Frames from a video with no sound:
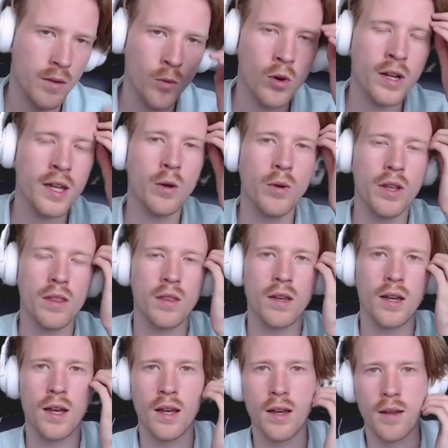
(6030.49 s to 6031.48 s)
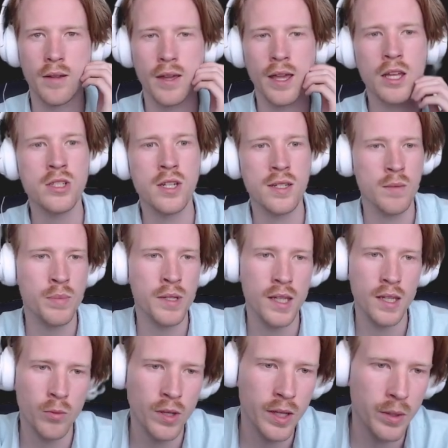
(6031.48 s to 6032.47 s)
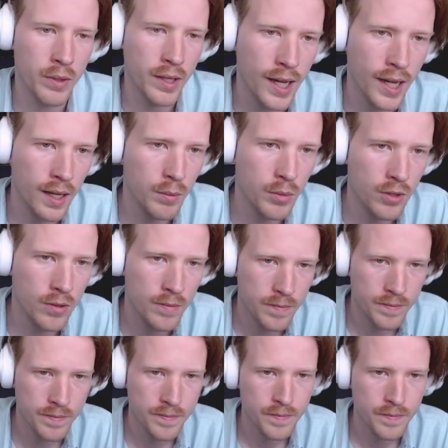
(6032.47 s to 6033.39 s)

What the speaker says: working with HTTP really reliable.